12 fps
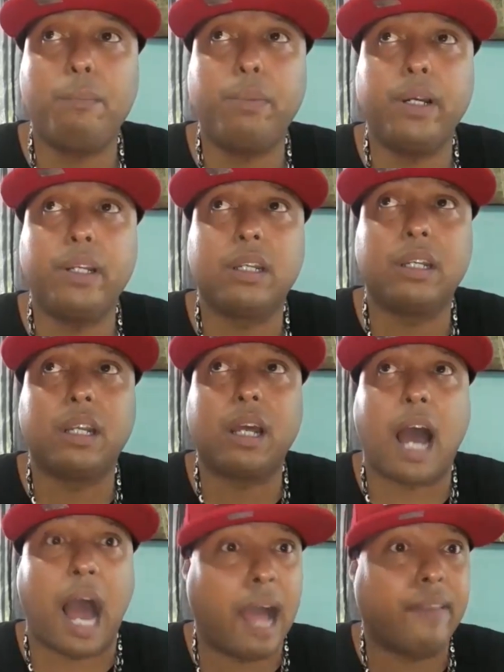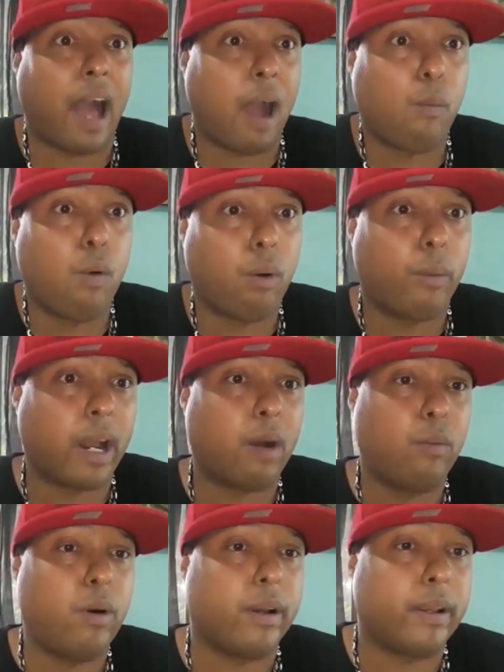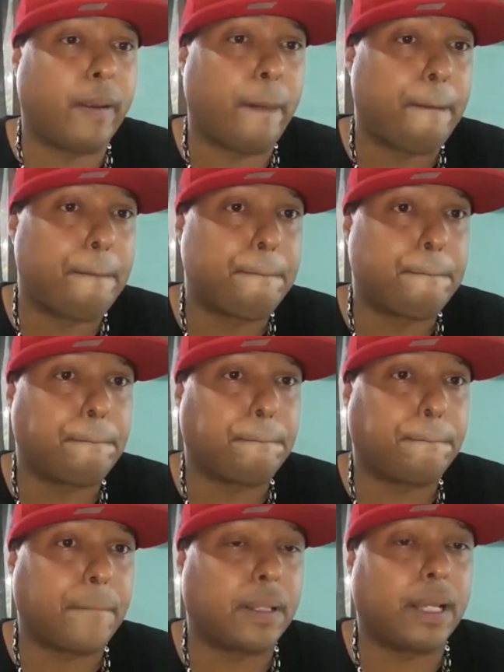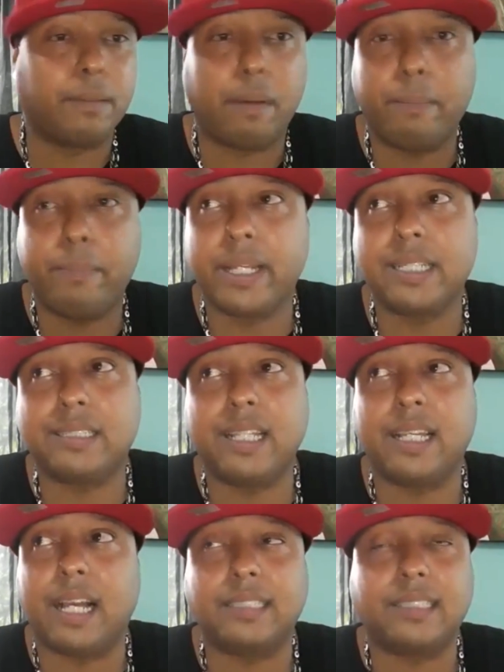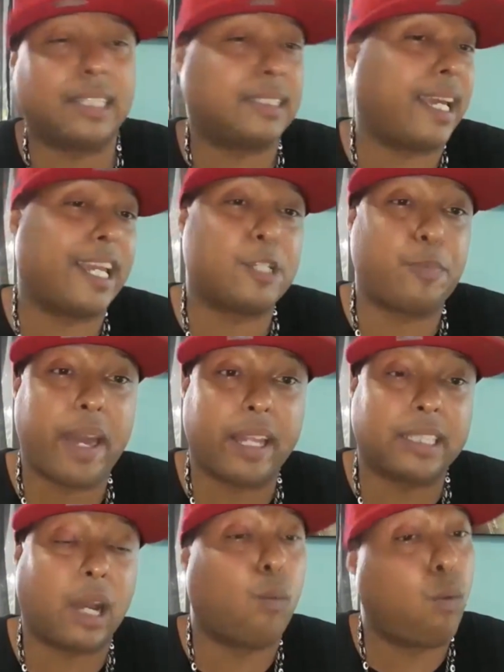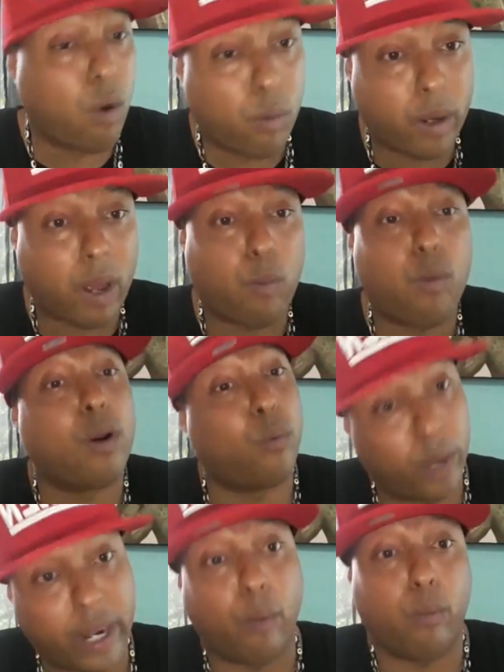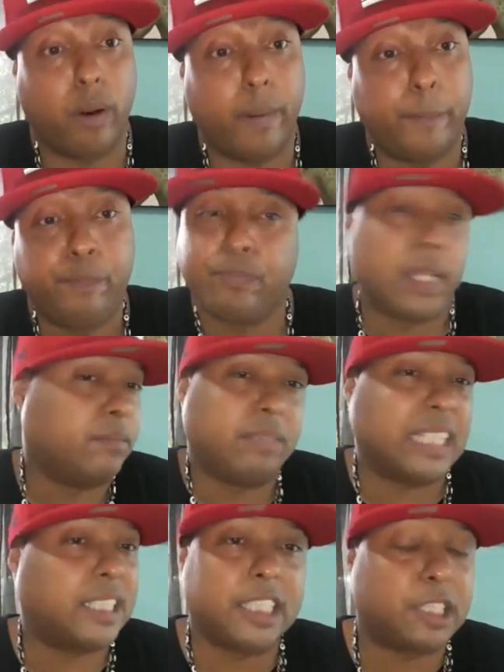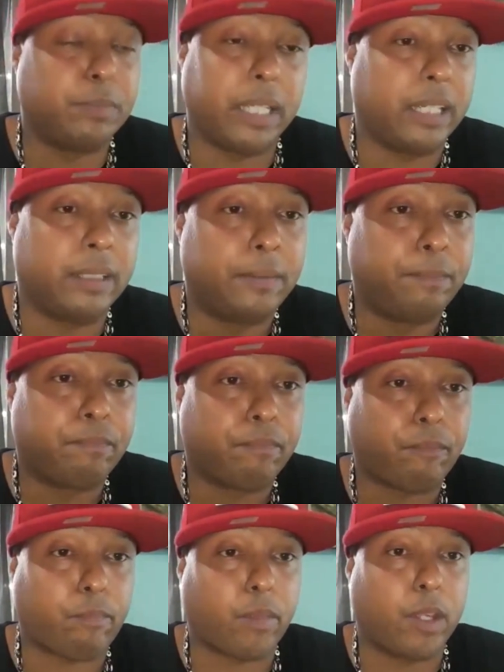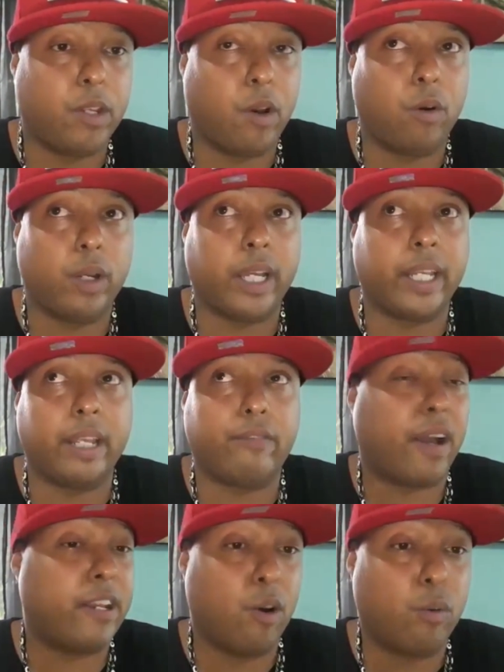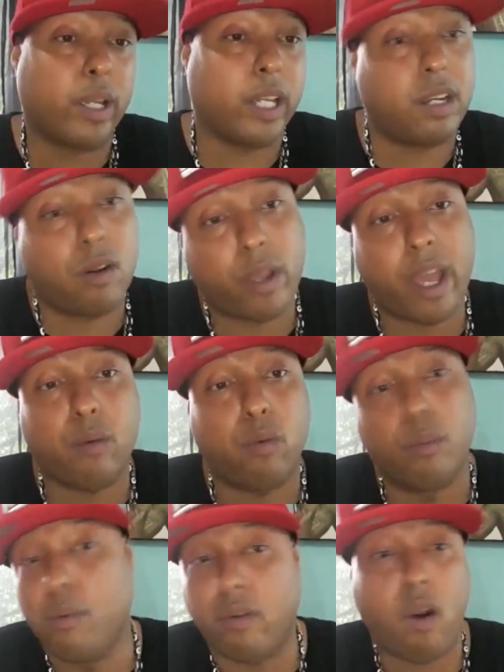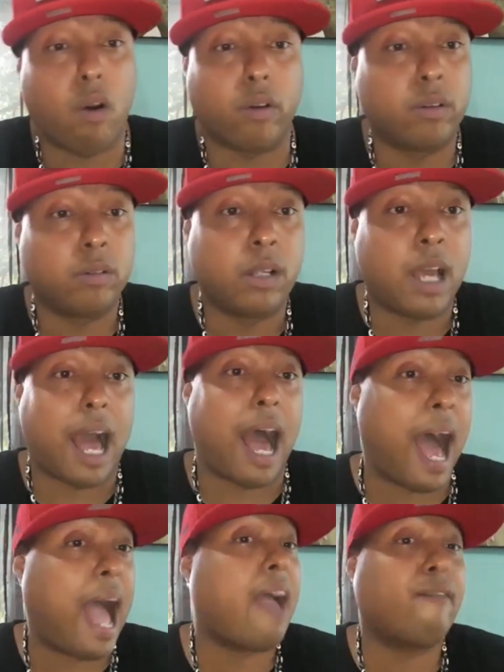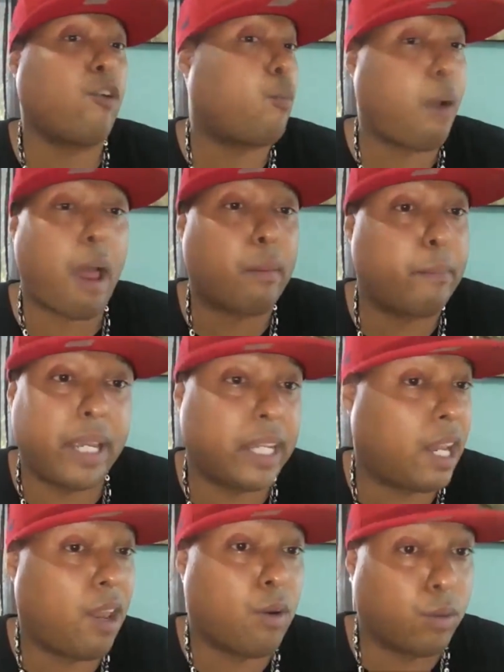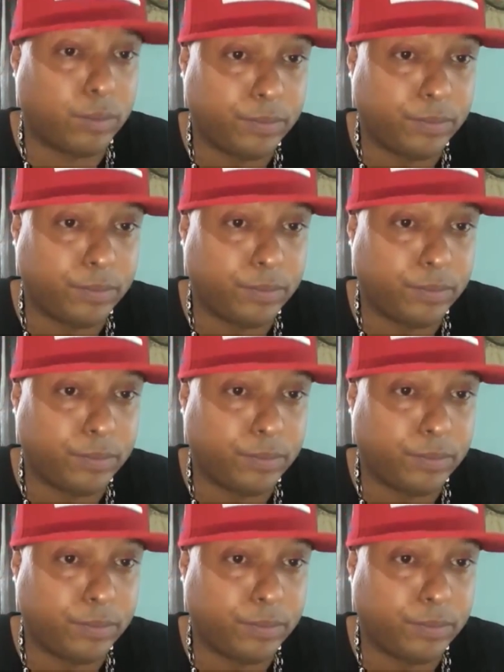But I want what I want. And my biggest thing, I say it in Spanish, I want what I want when I want. That's just me. You know, and if I don't get it, okay, we'll move on. I have no problem being alone.